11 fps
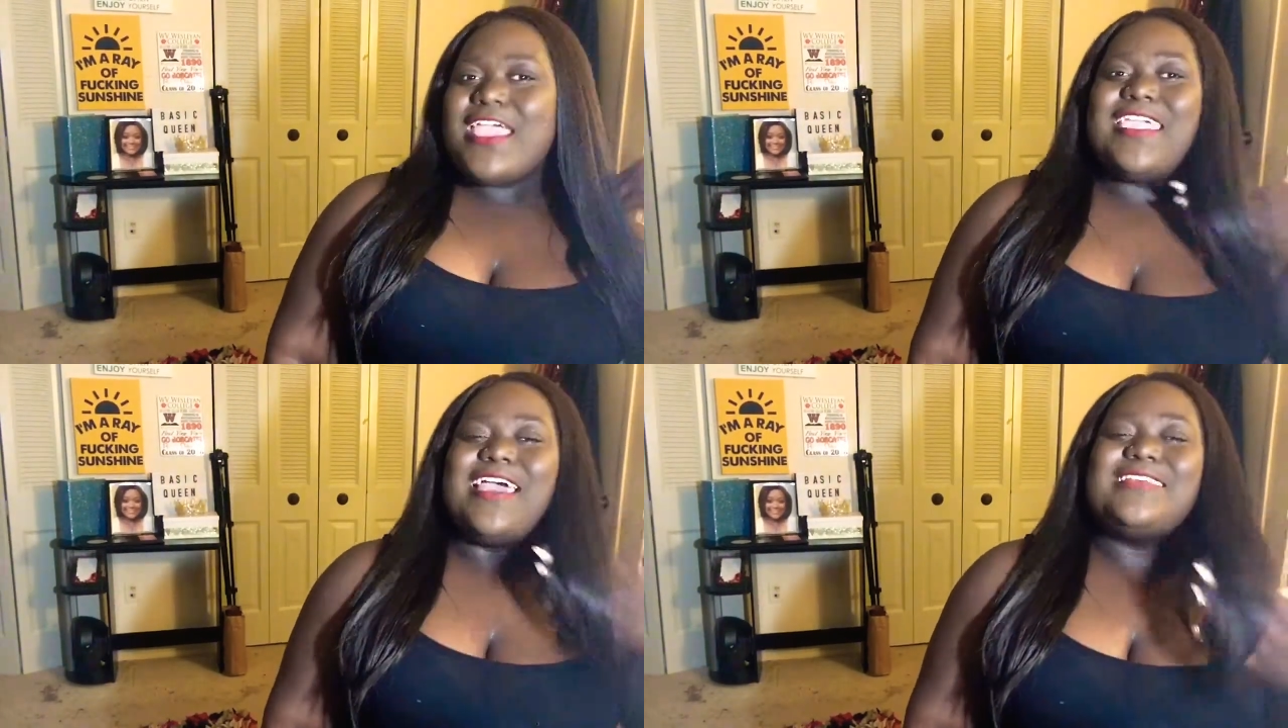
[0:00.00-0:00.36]

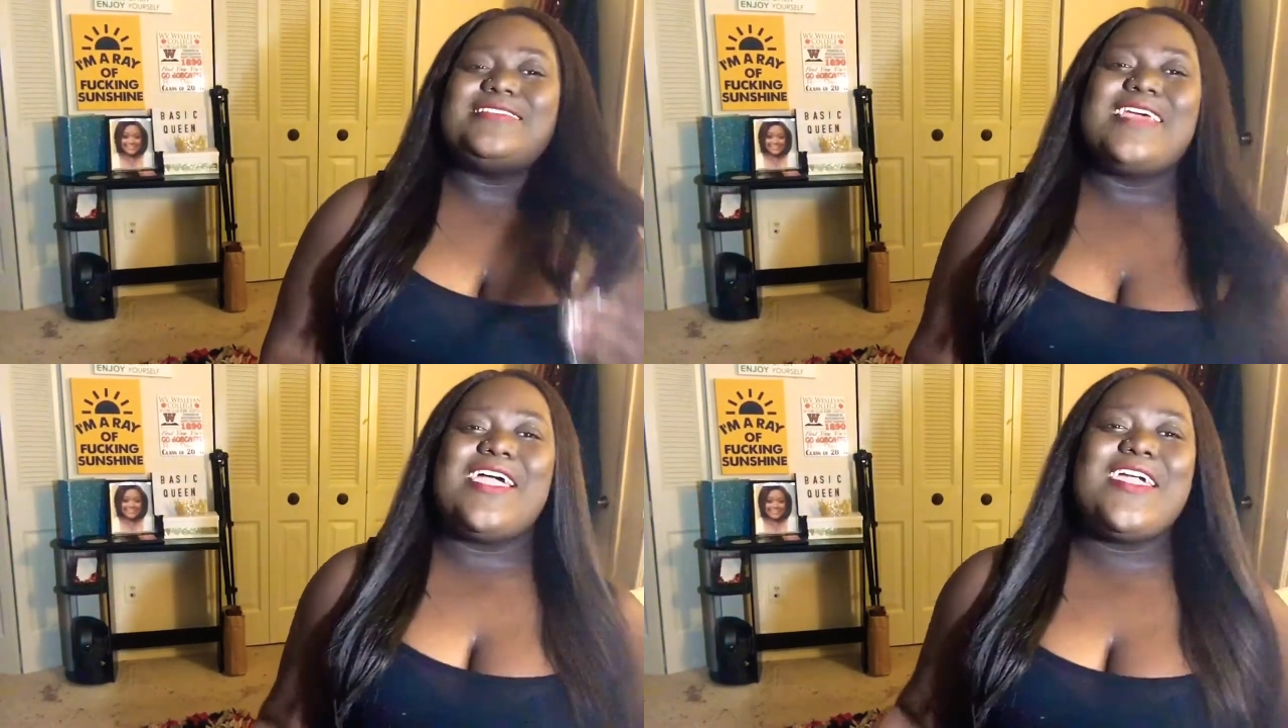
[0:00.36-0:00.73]

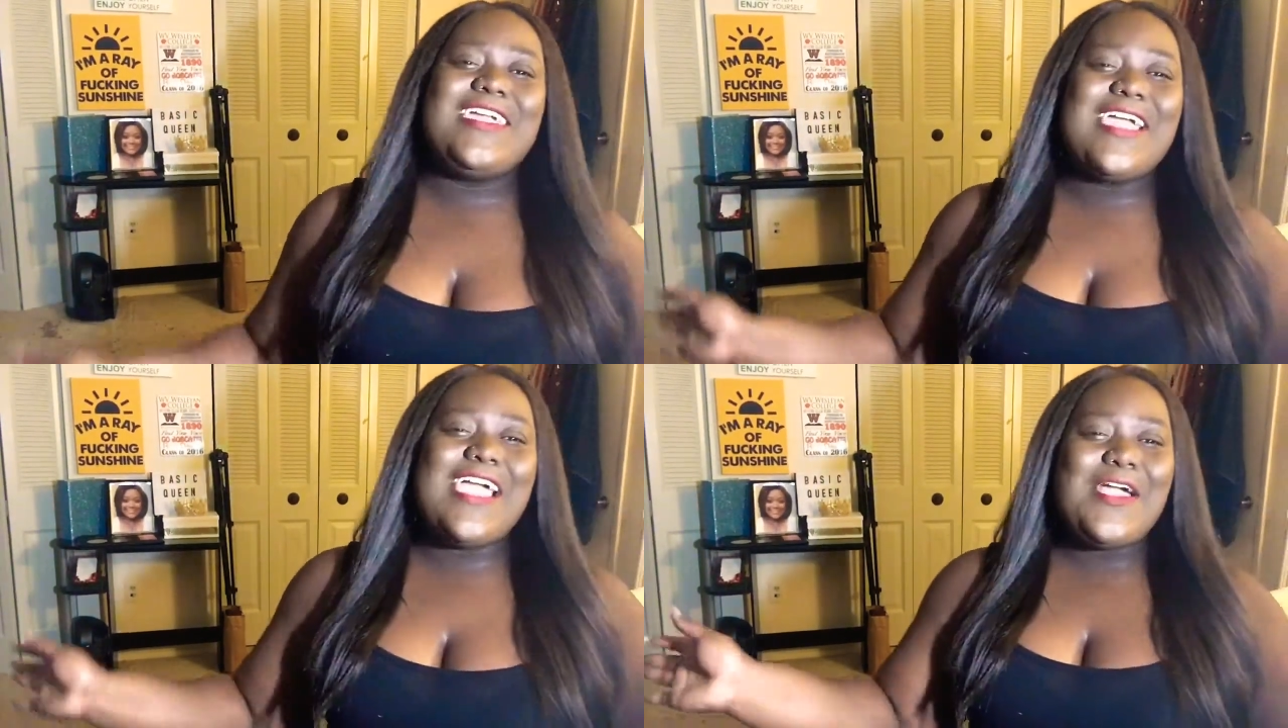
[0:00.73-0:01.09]
Yes. All
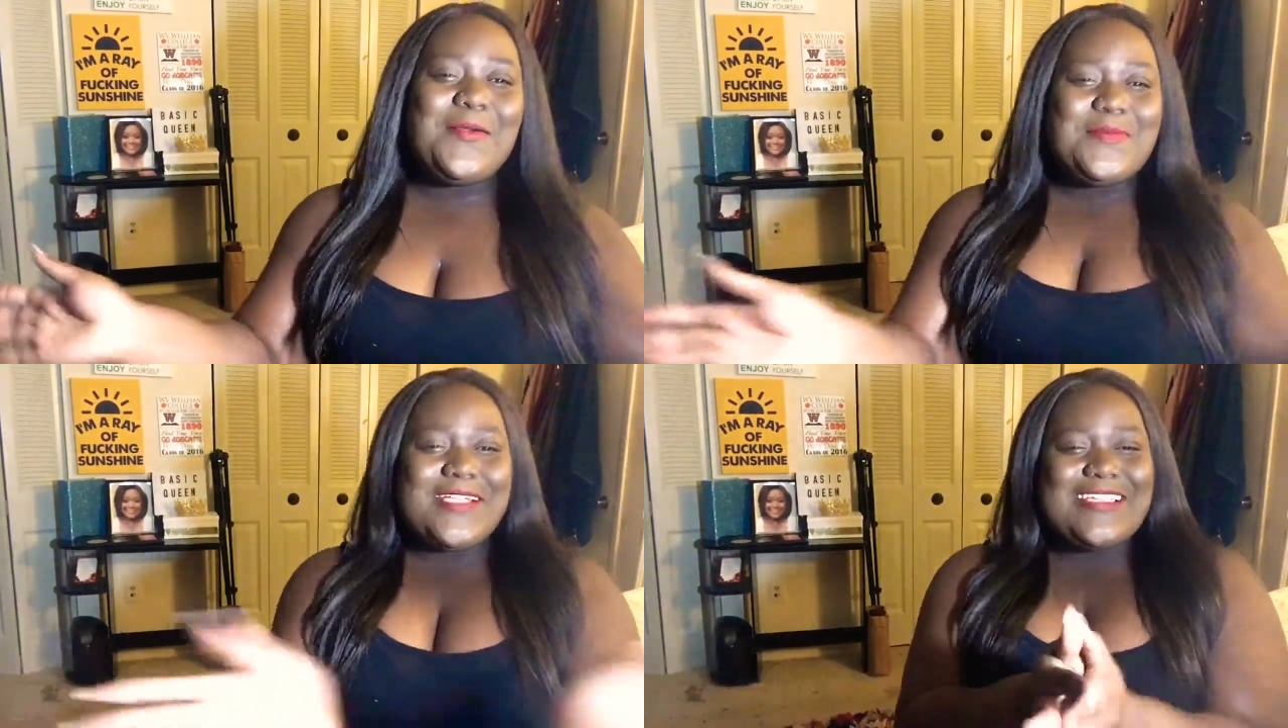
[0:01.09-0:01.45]
right. I
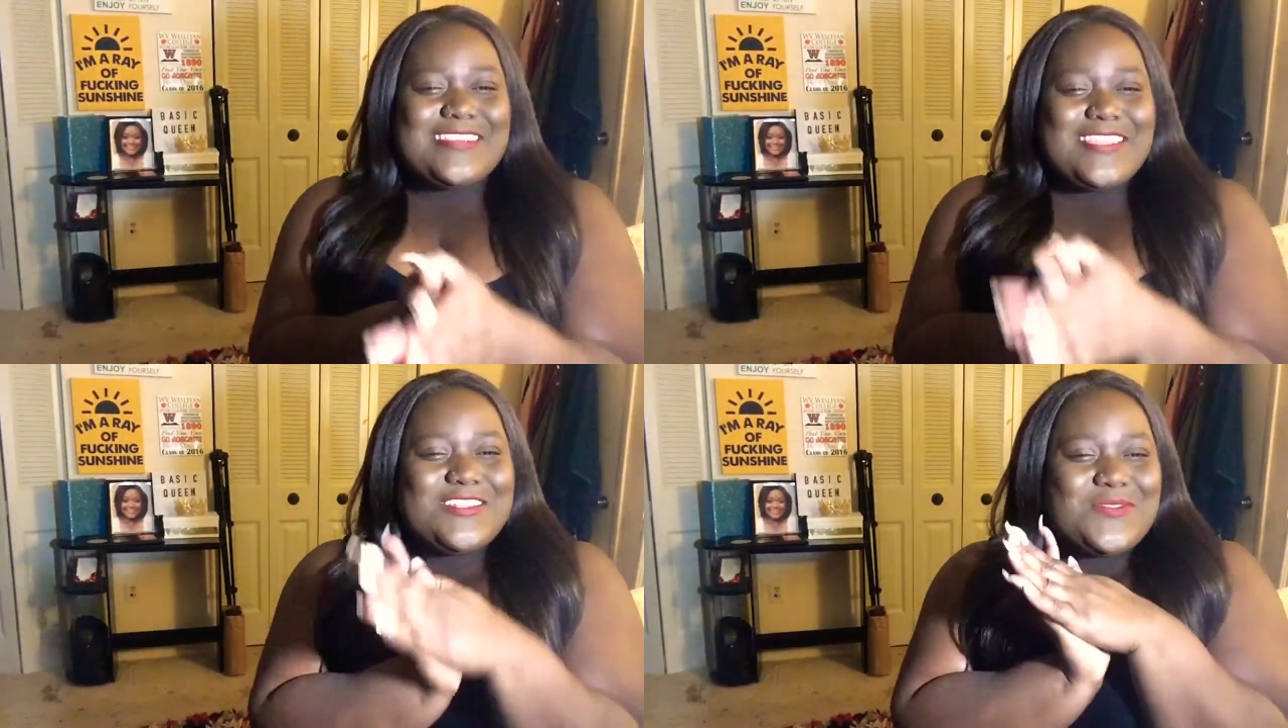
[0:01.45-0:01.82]
hope you
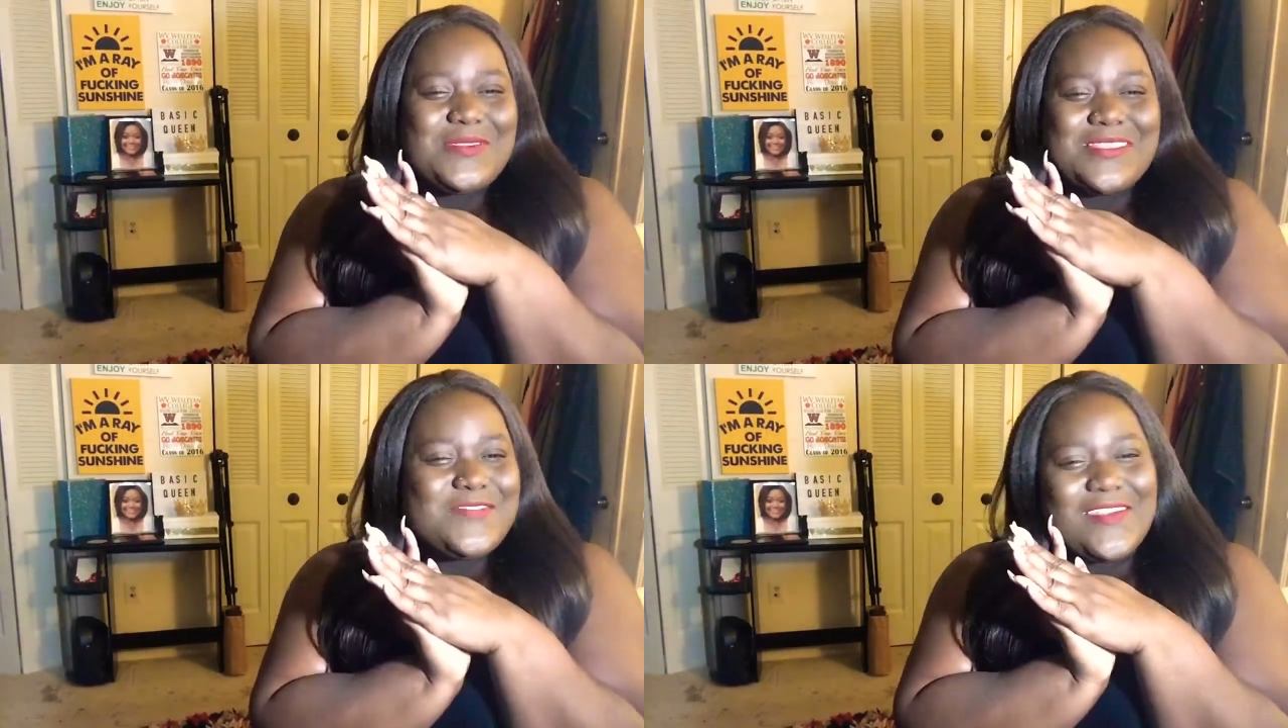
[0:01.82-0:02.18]
guys
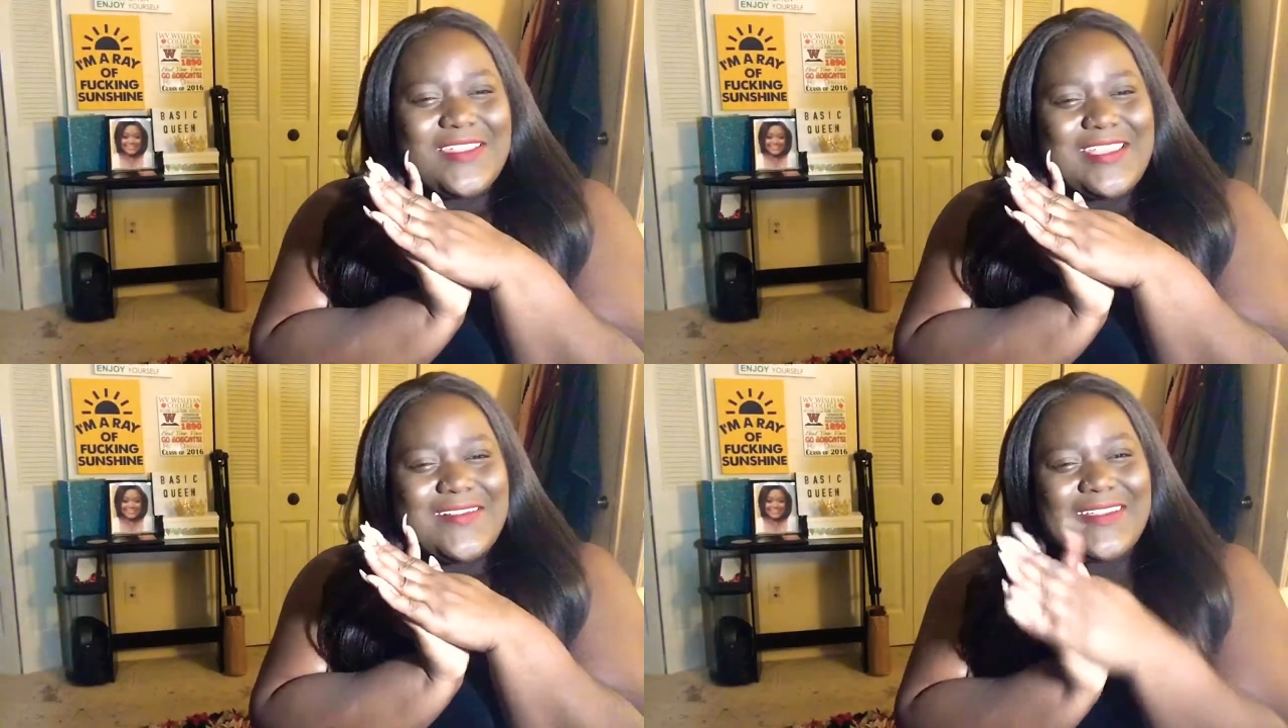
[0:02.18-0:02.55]
enjoy this
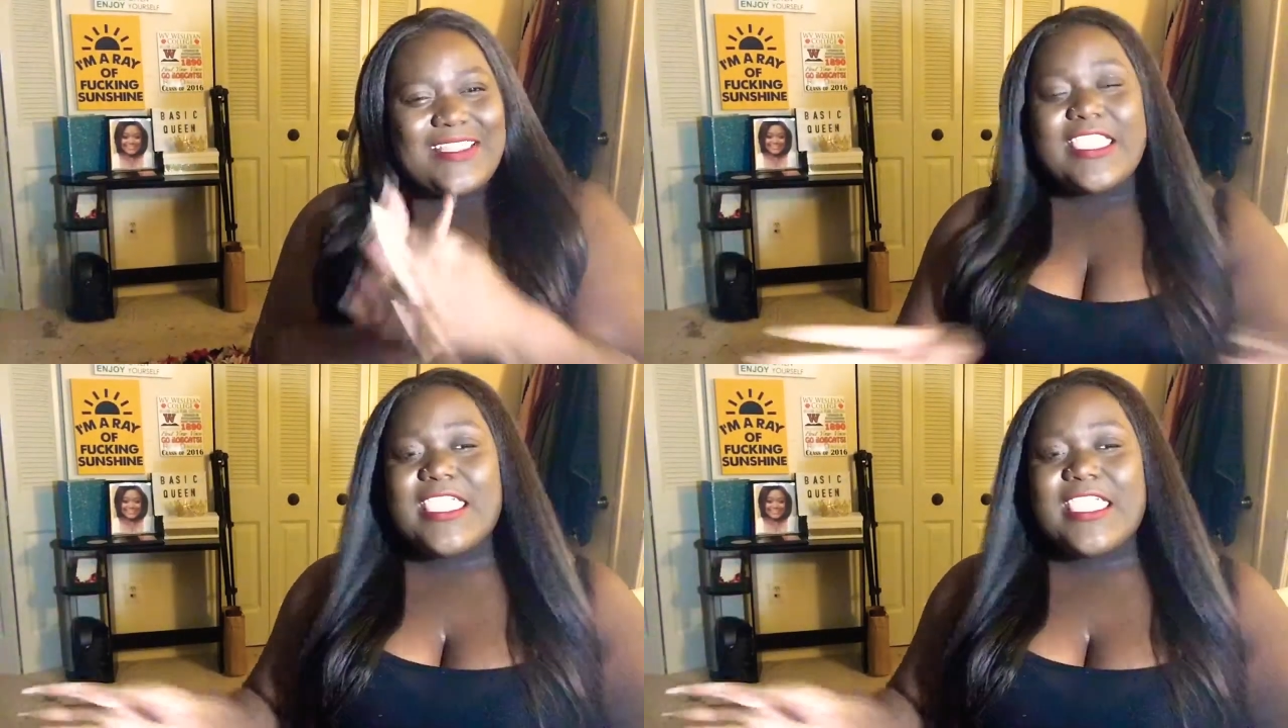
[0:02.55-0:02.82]
video.